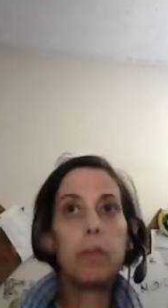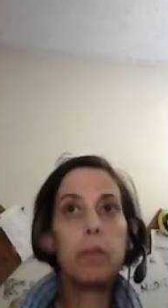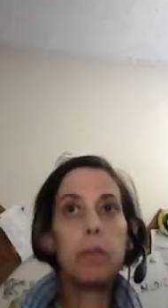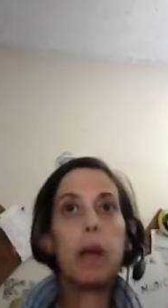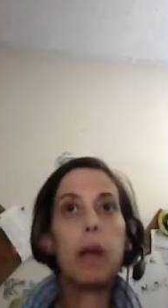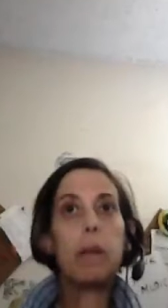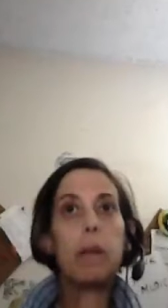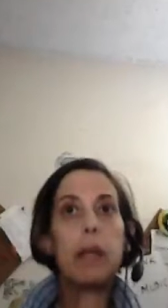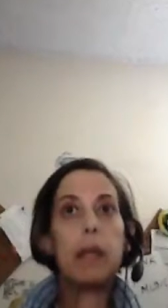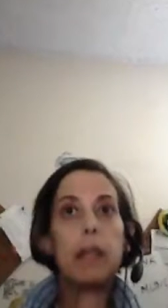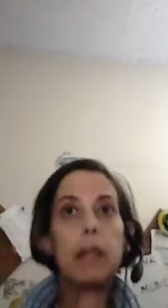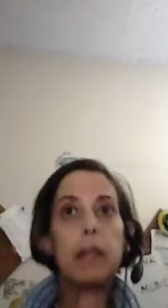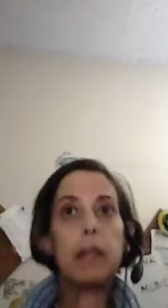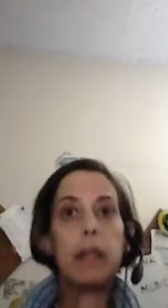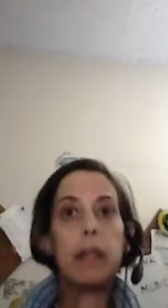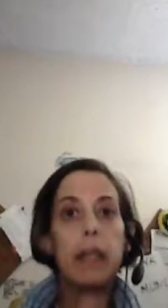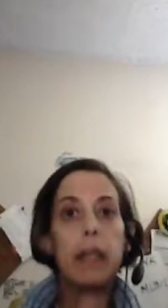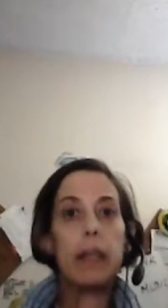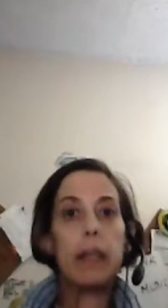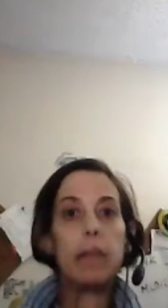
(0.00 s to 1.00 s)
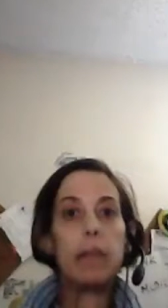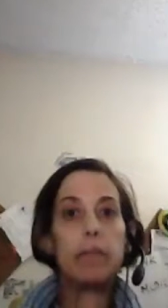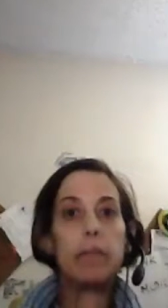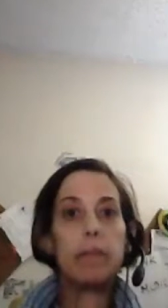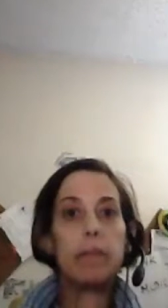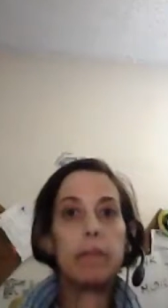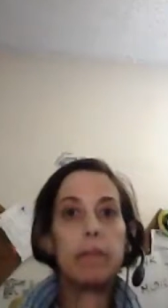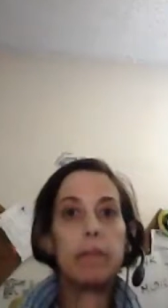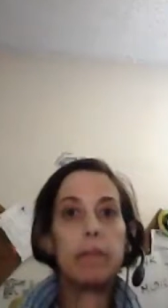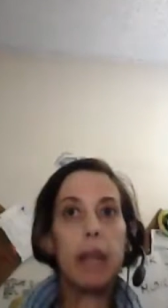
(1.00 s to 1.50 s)
what am I doing here?
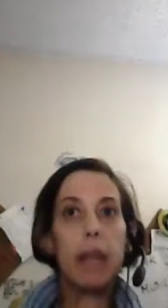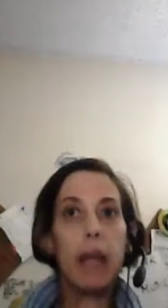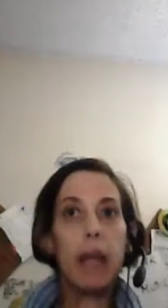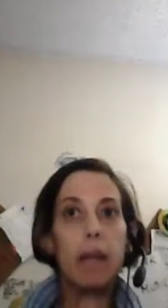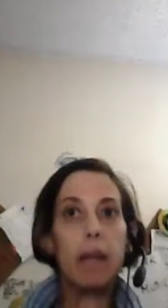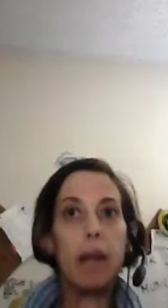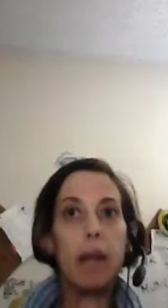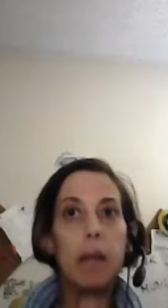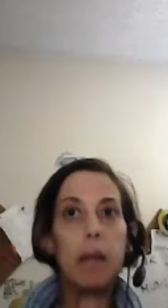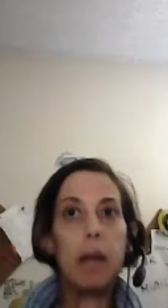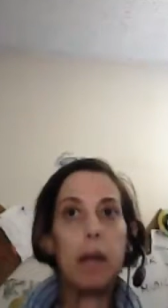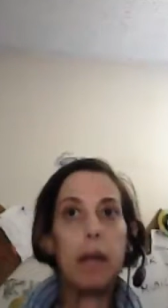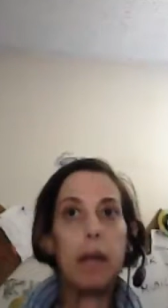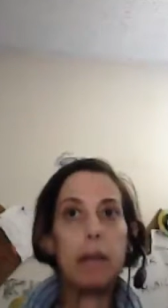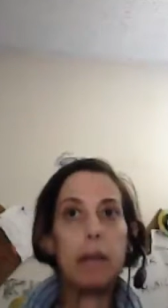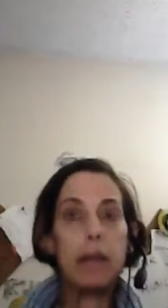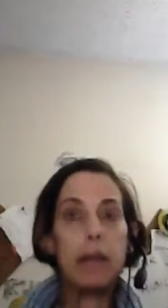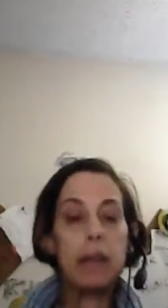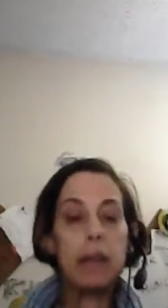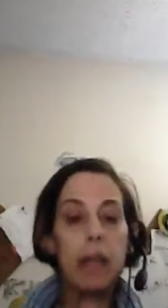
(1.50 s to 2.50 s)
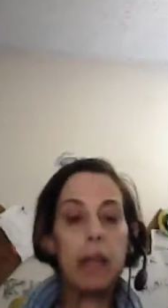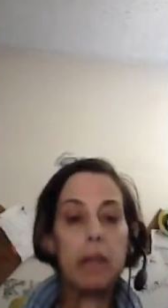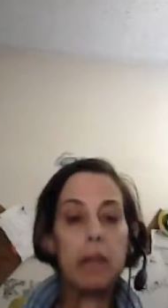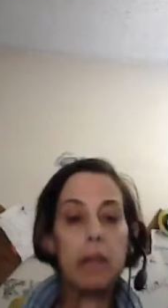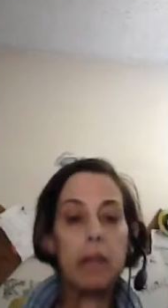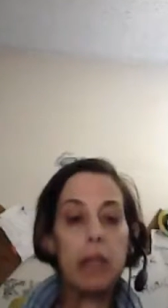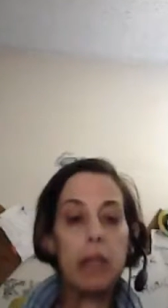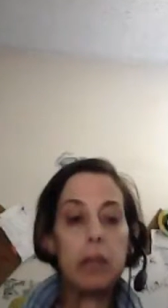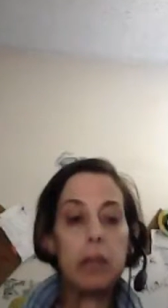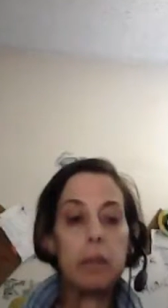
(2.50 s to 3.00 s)
Why am I having this
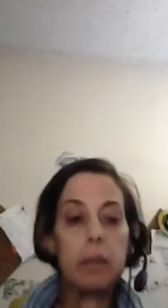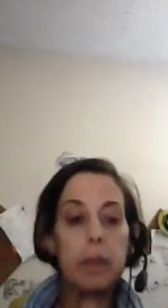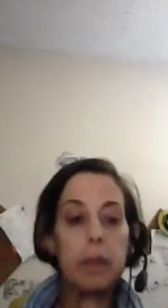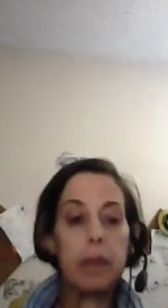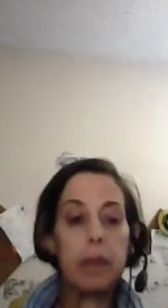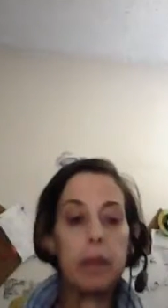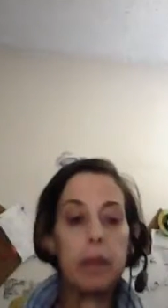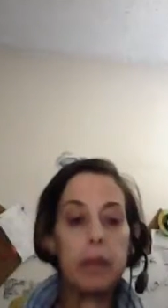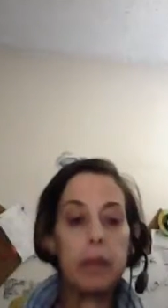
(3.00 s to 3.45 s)
conversation with you?